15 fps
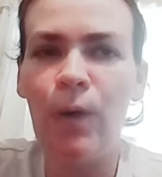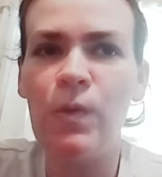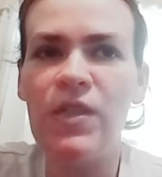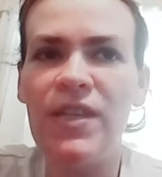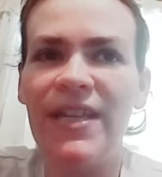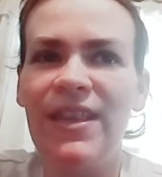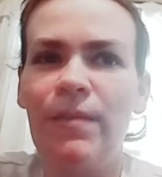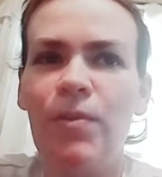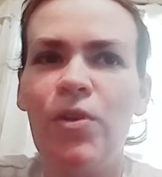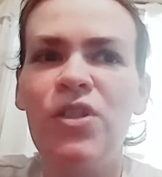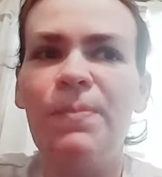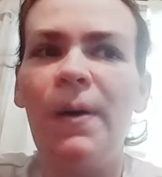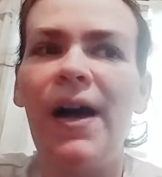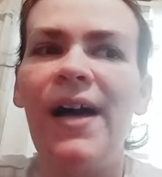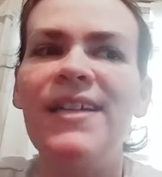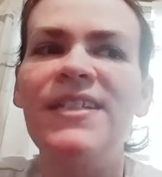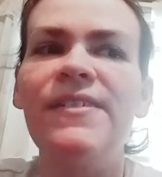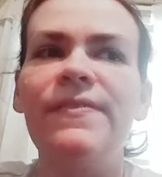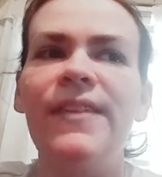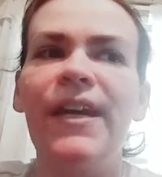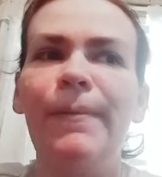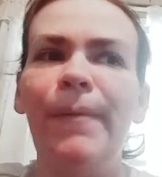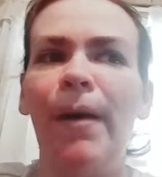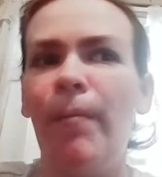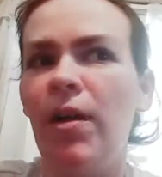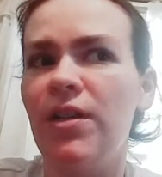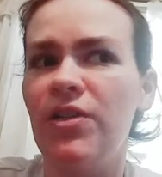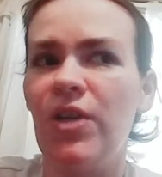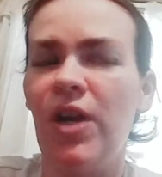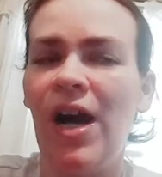But that was like the most positive thing
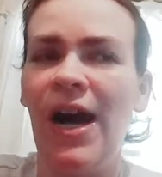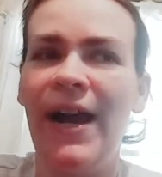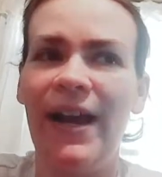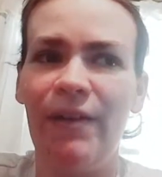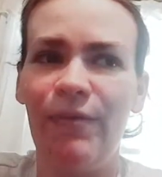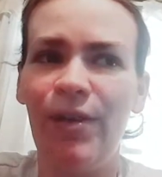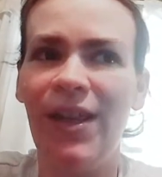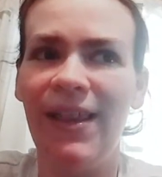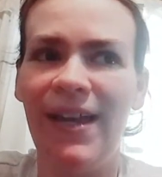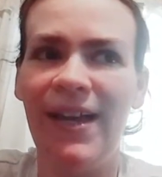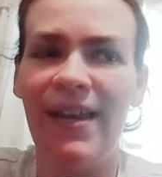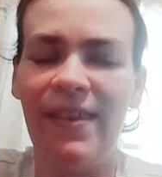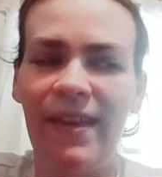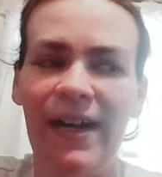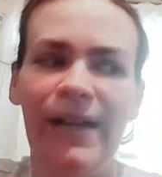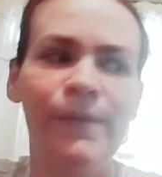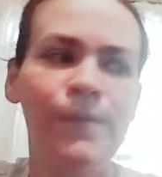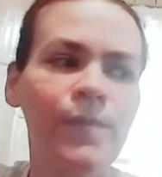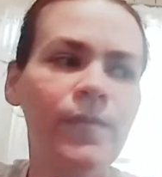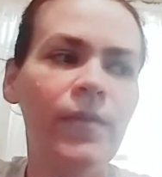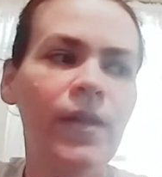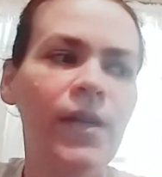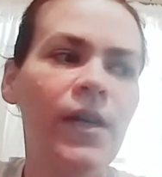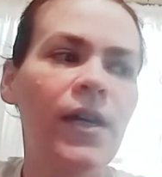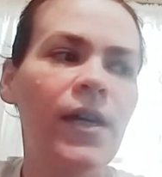about Monster High. I really liked that.